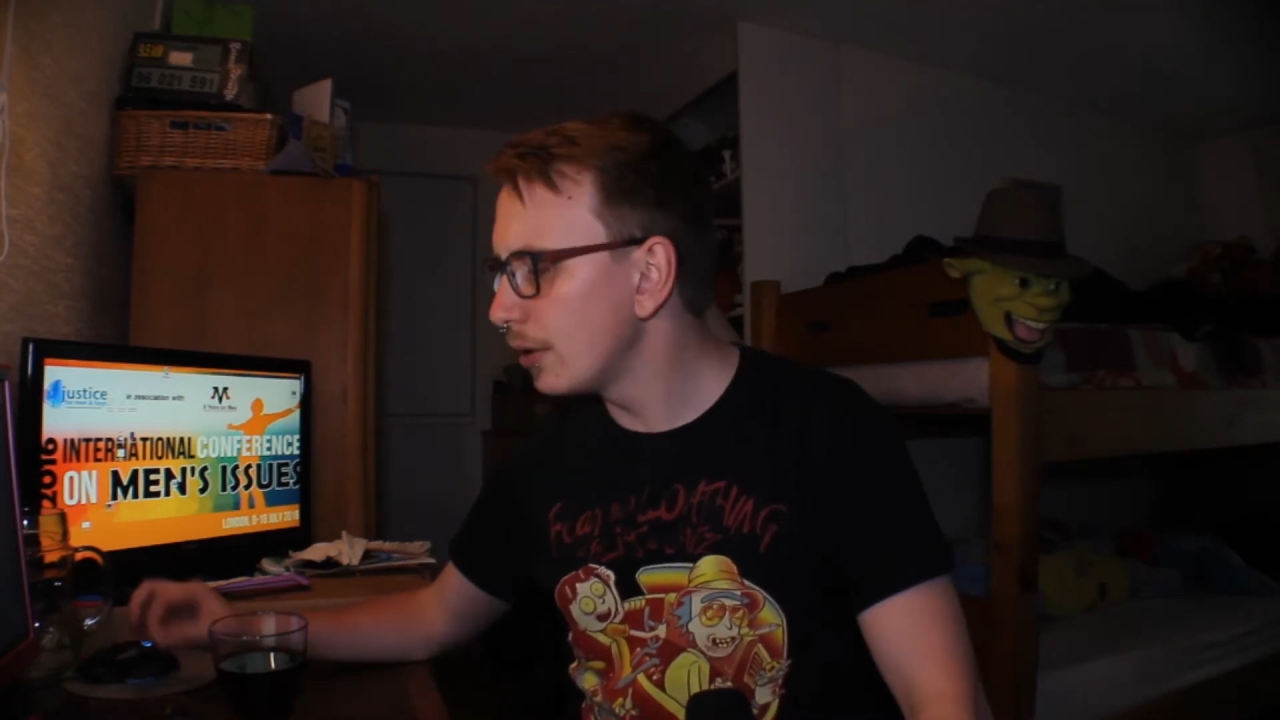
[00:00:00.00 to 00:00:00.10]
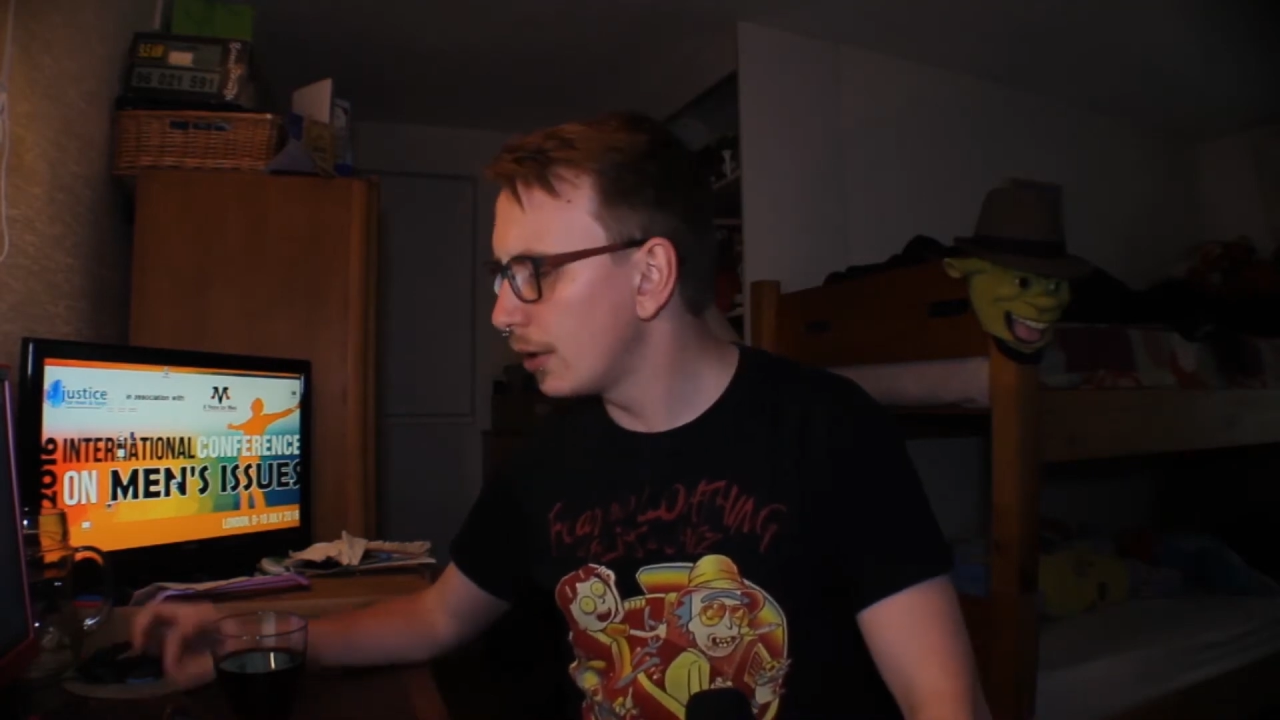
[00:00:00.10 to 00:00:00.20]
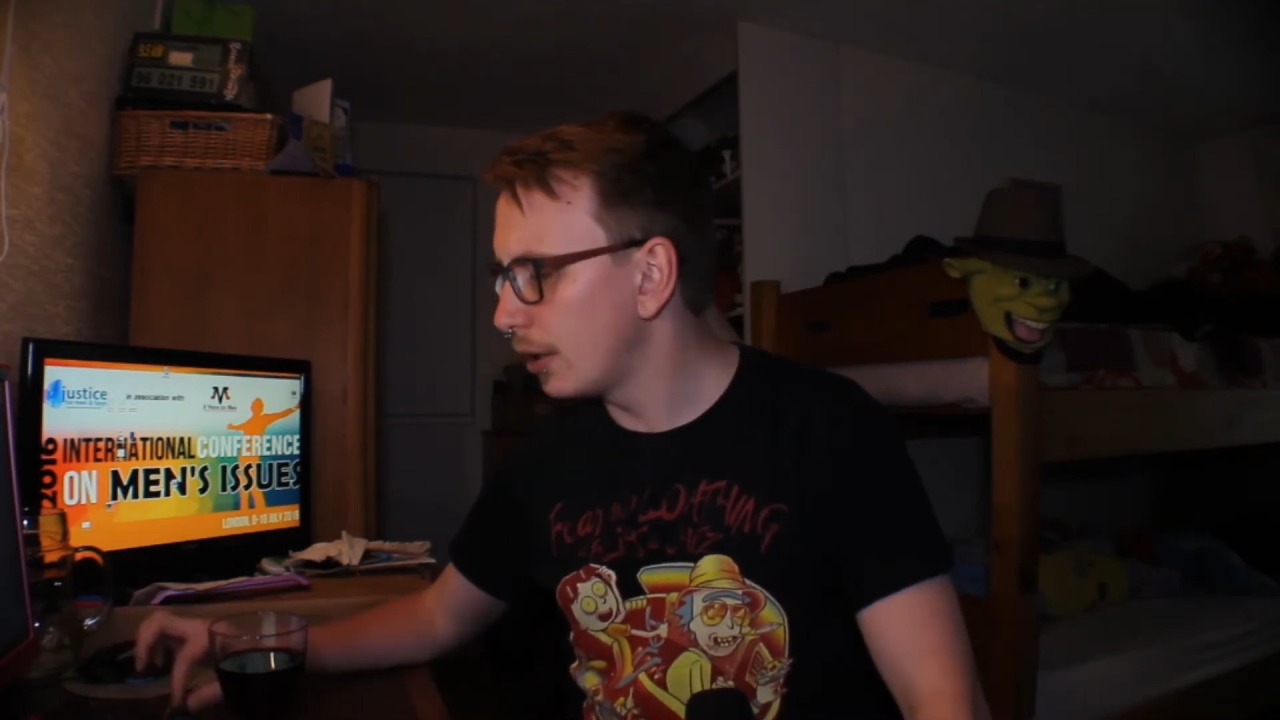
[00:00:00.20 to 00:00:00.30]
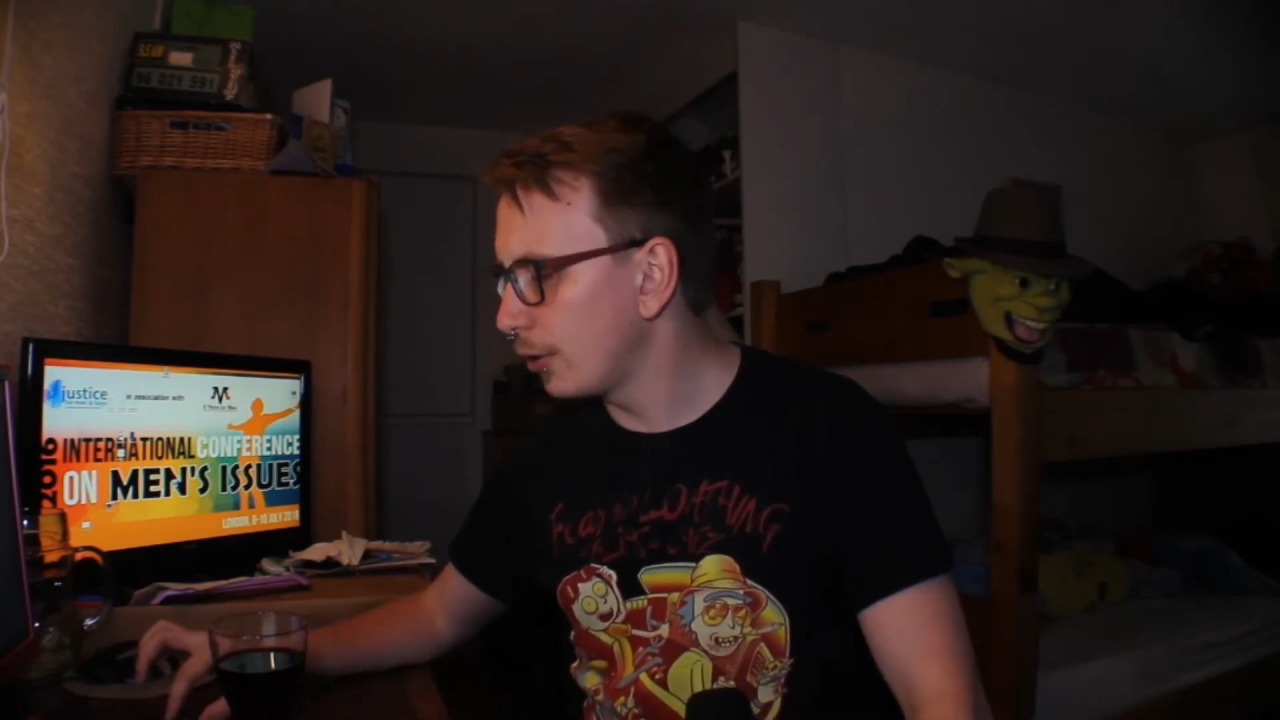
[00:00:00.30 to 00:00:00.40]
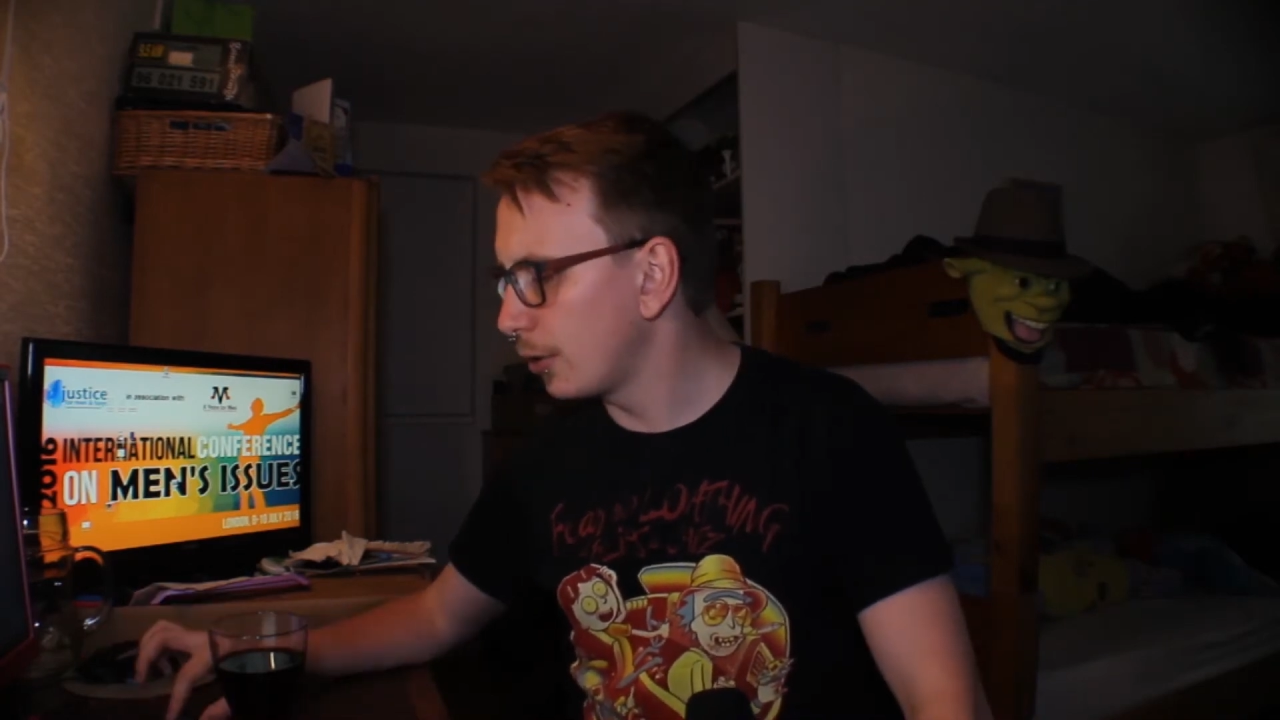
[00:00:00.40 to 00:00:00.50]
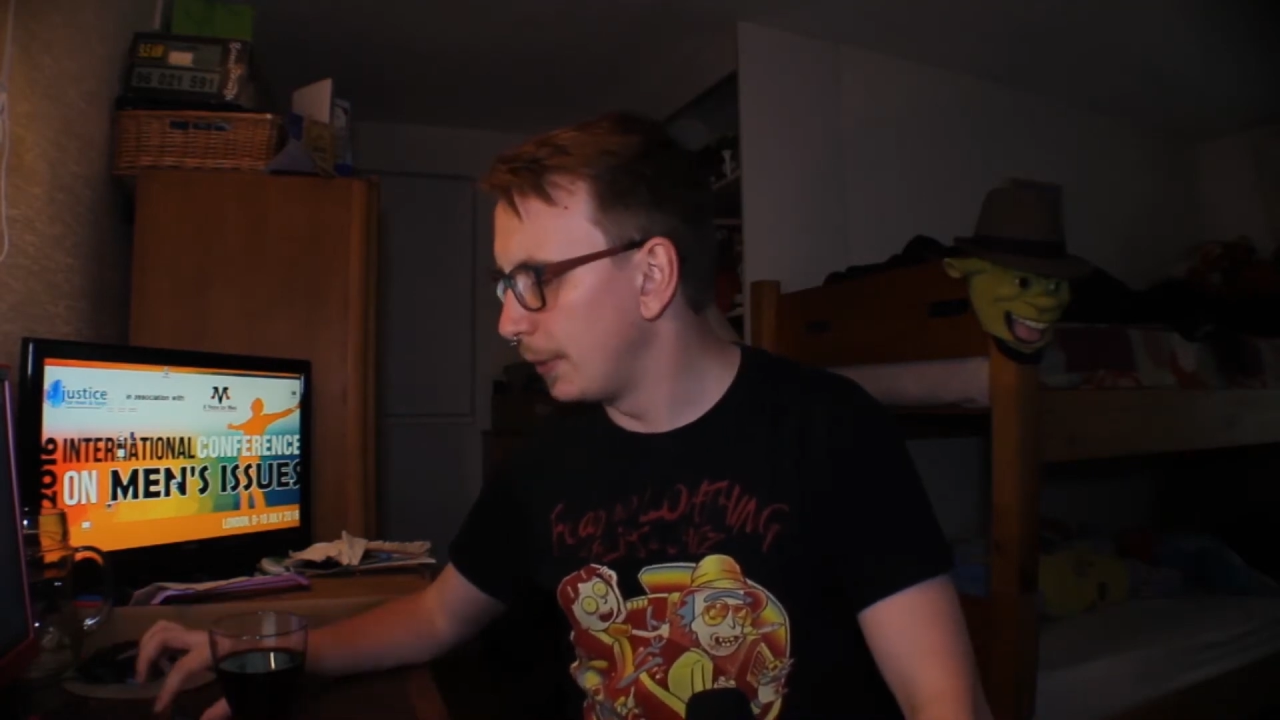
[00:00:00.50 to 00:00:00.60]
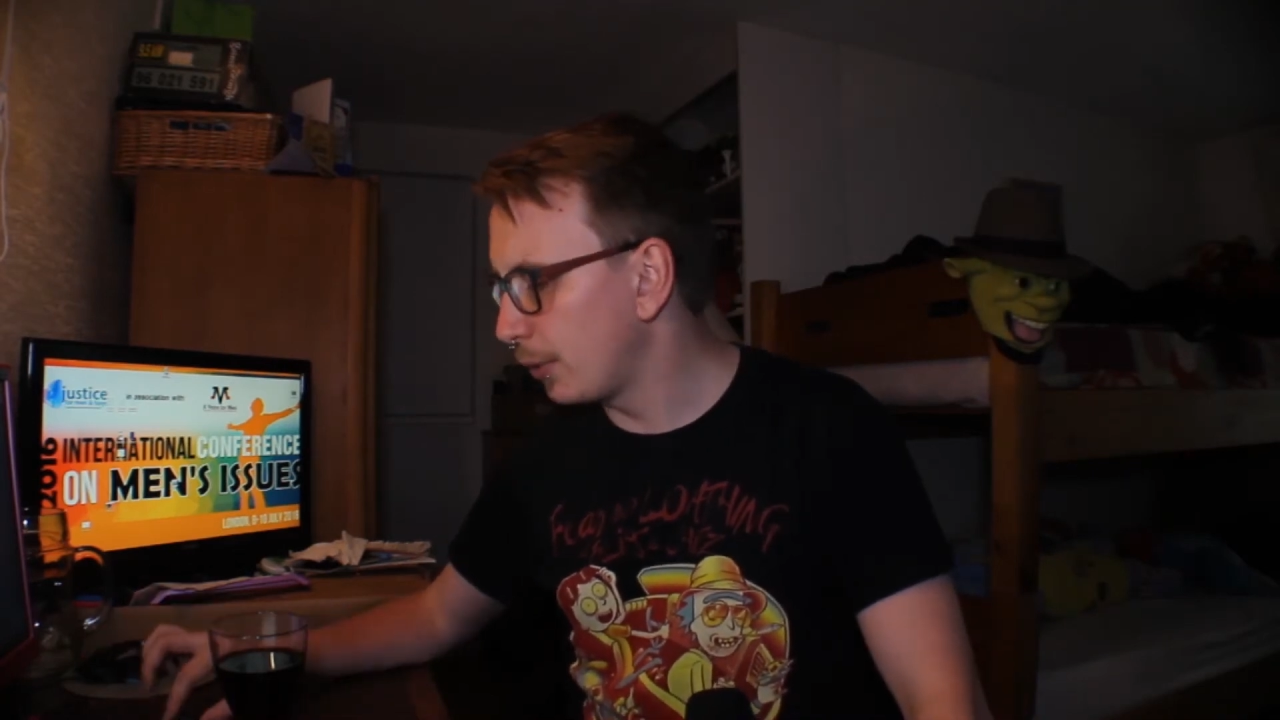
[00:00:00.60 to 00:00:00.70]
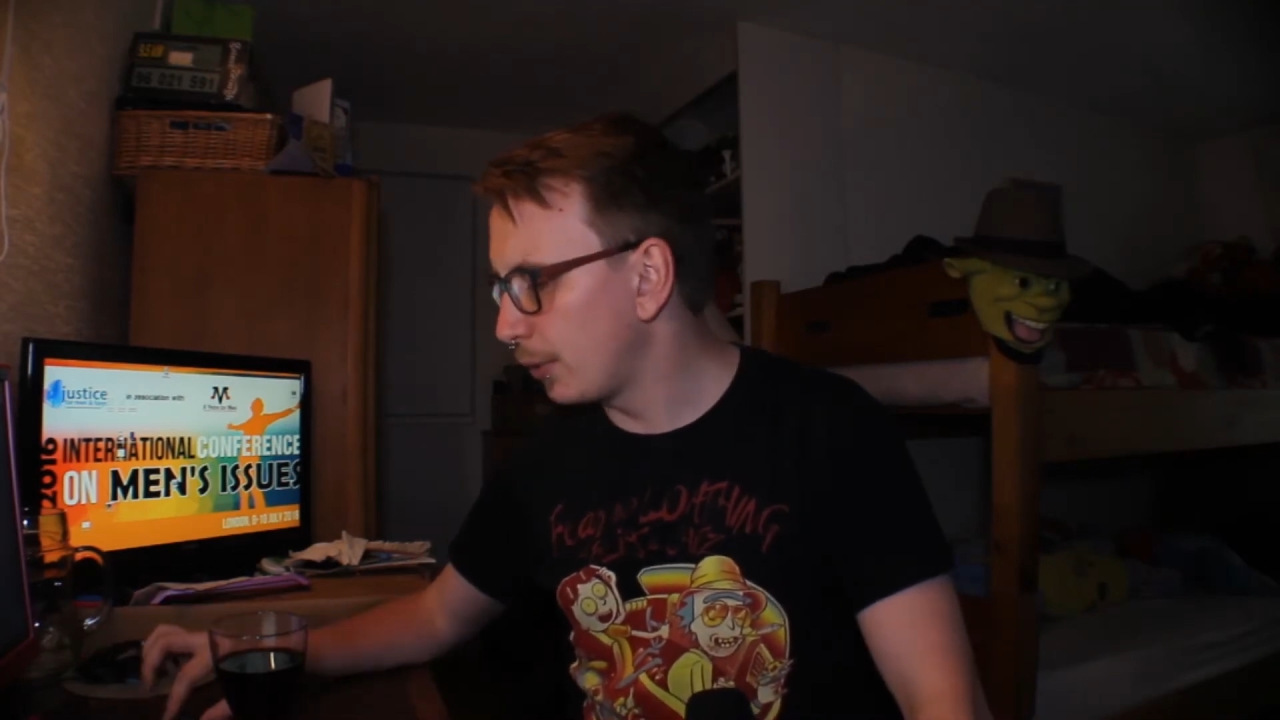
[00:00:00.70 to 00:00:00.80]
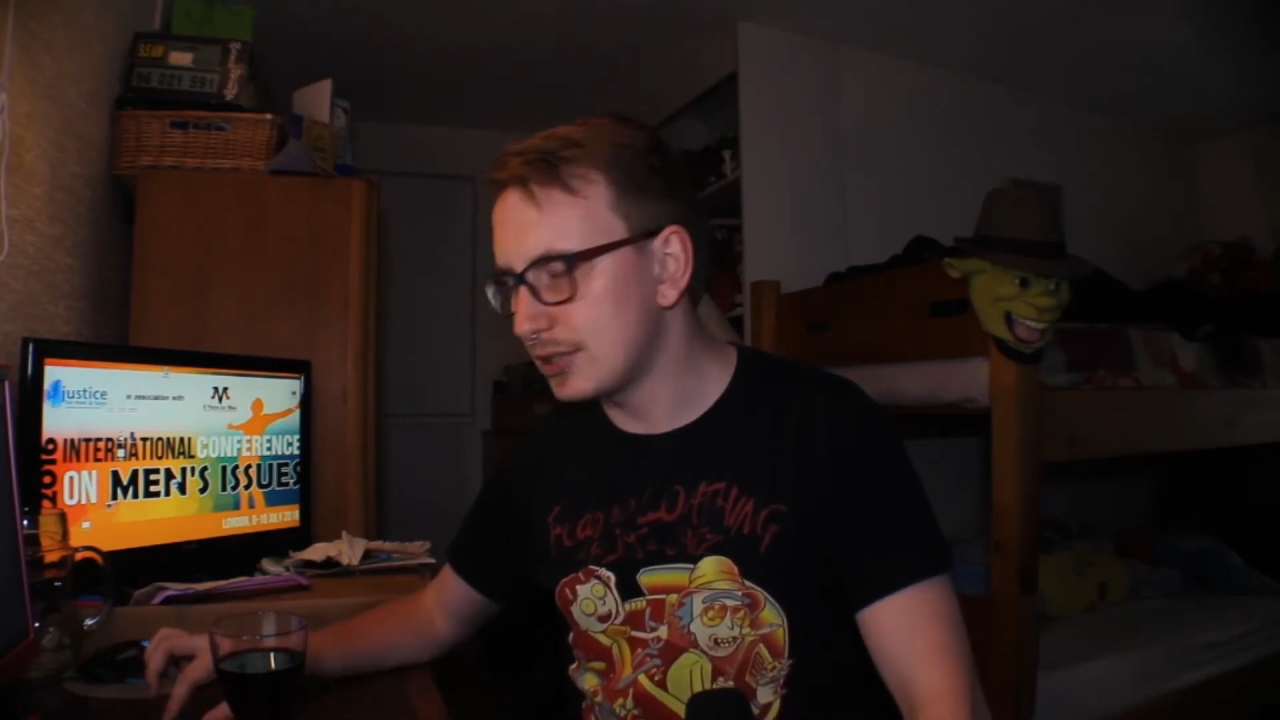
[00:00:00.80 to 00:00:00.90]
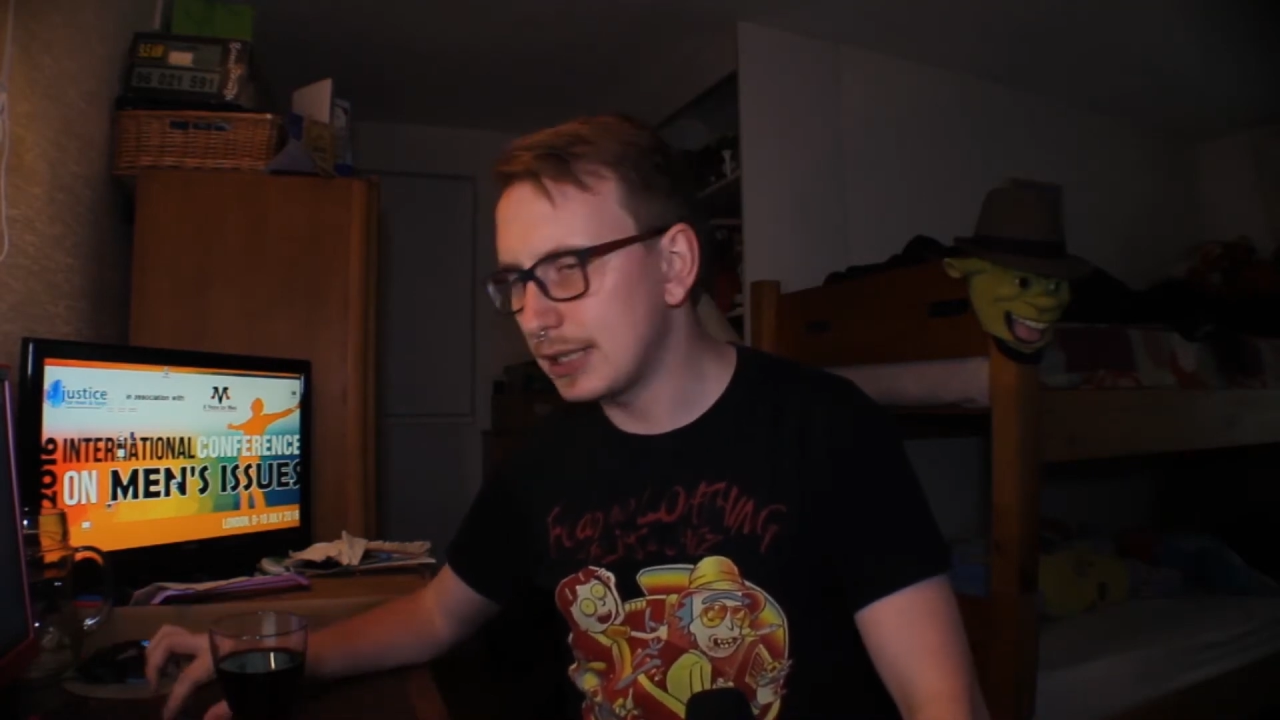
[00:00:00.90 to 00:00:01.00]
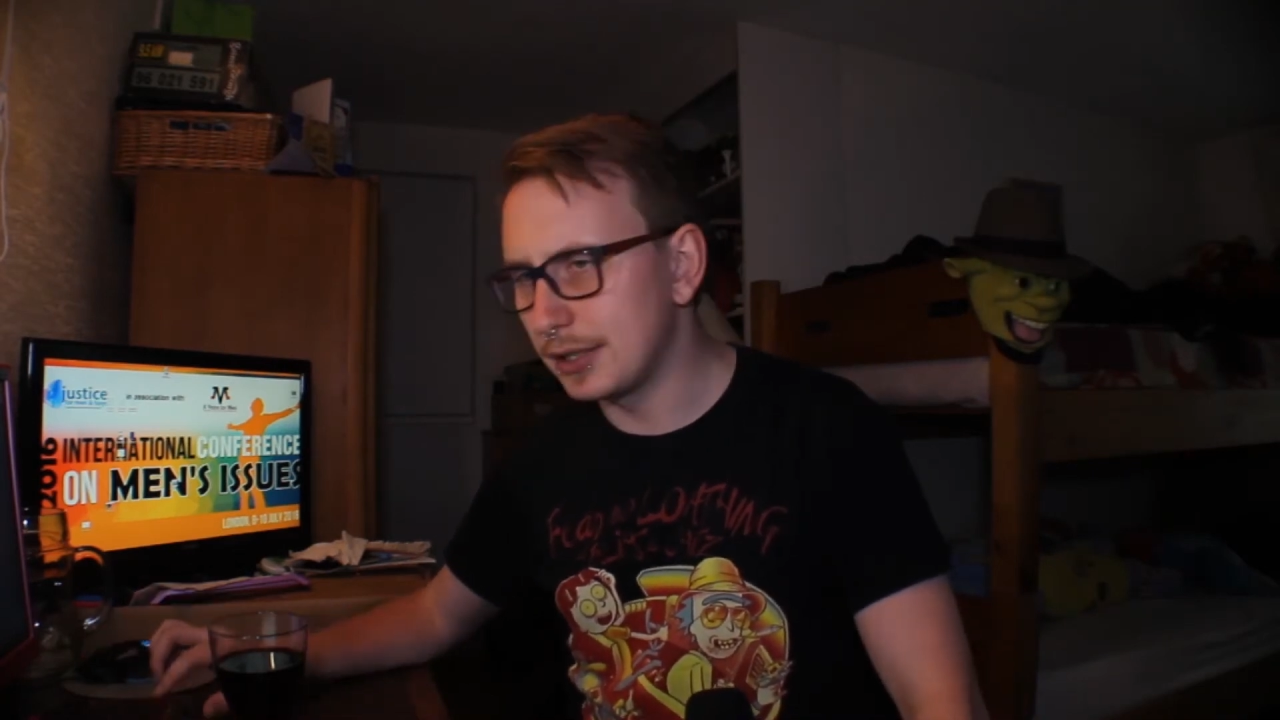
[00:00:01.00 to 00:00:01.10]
ultimately, what this data